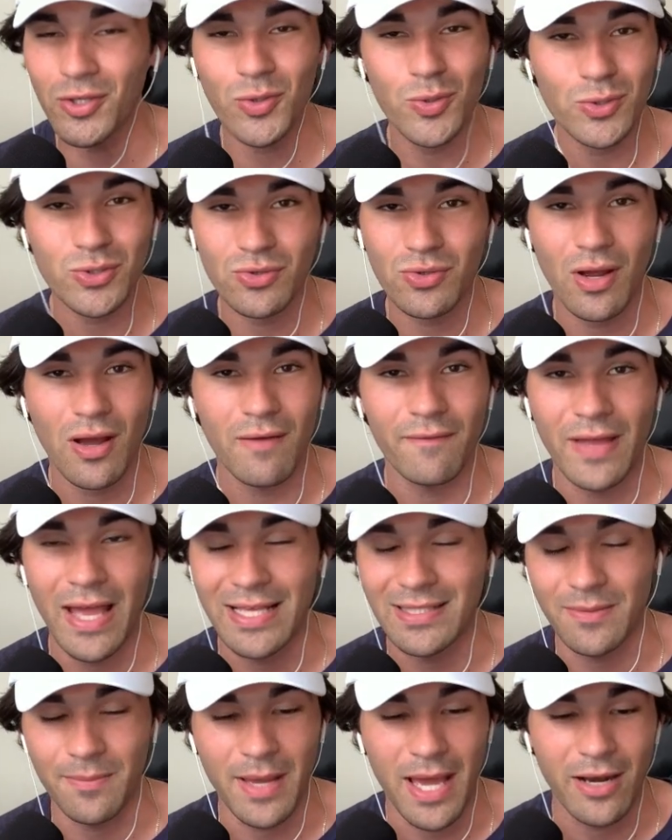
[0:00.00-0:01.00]
Kucherov,
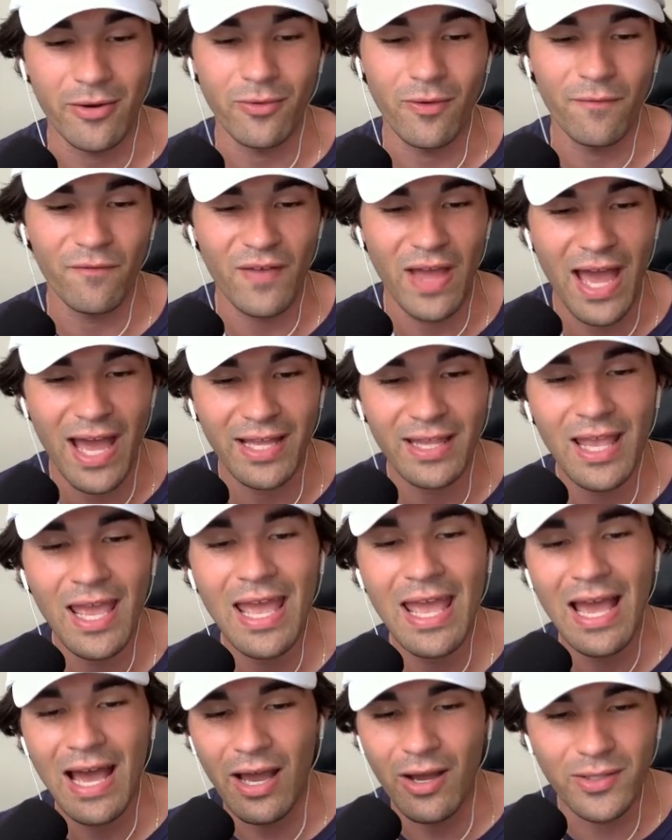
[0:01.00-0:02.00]
as a matter of fact.
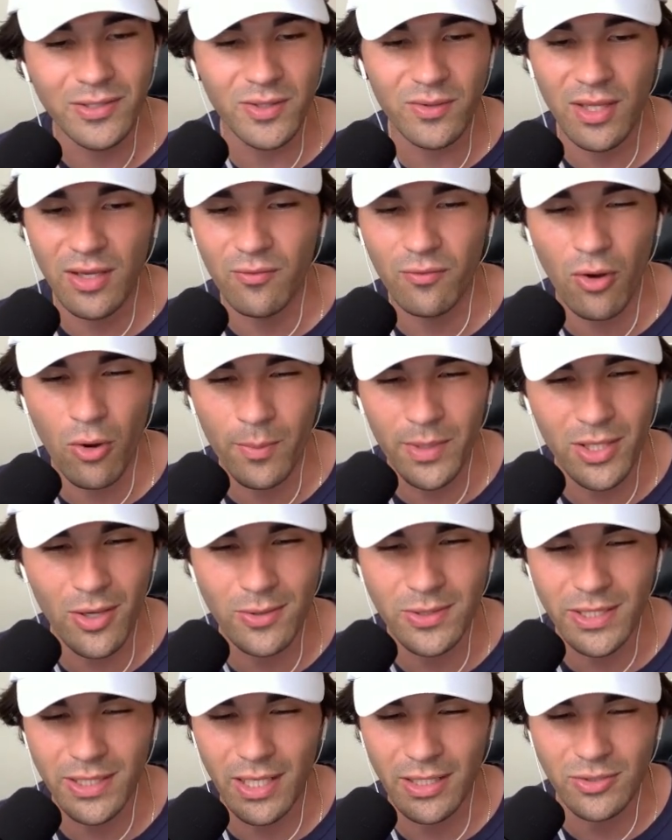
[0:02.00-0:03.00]
I also think Roman
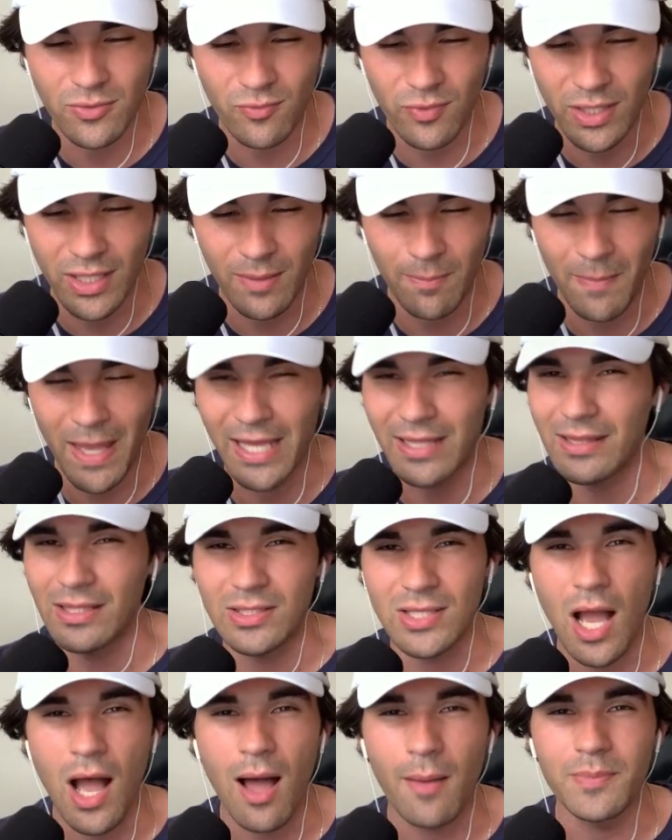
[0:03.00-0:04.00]
Yossi doesn't really make the
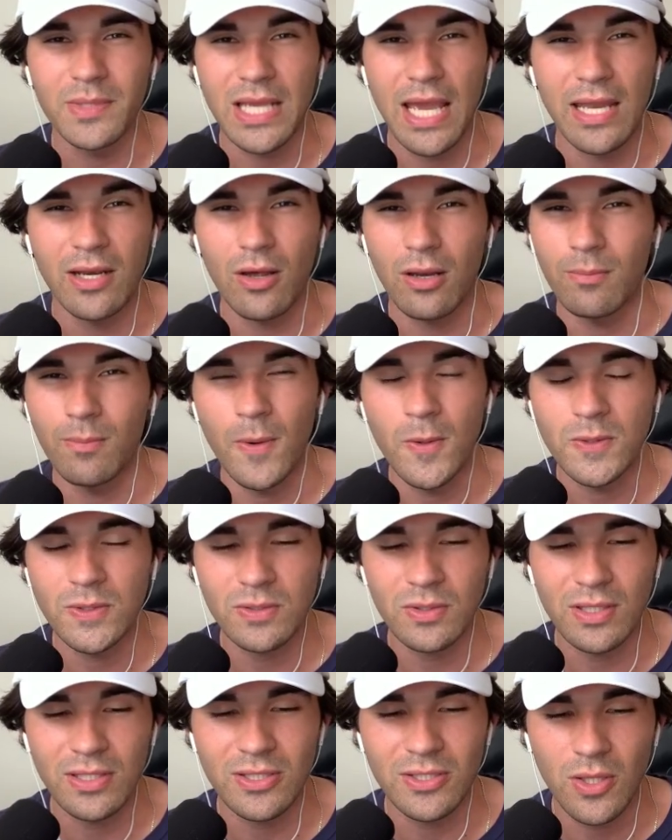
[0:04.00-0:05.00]
top 10 on
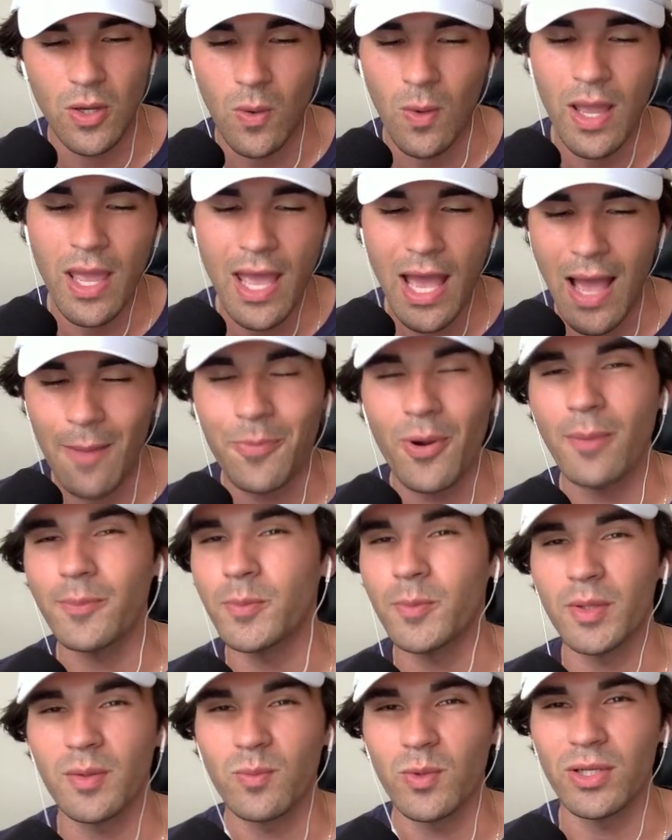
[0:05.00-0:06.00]
most lists, so I
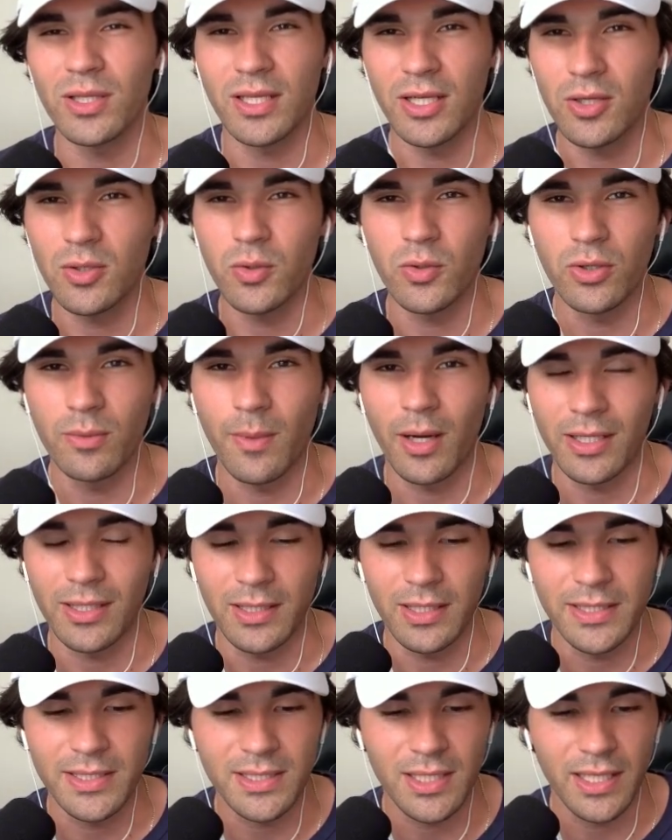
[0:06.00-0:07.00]
probably wouldn't include him on a
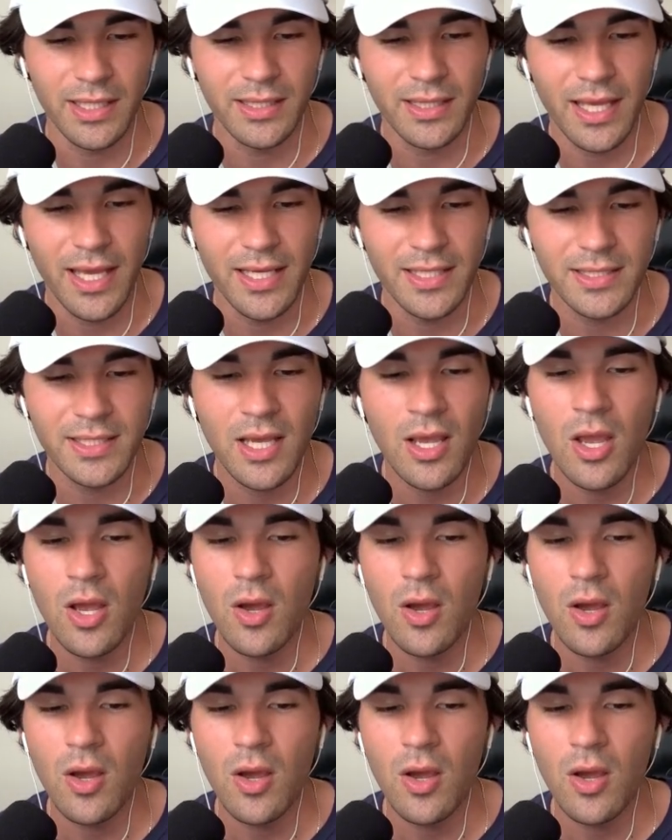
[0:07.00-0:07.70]
list like this.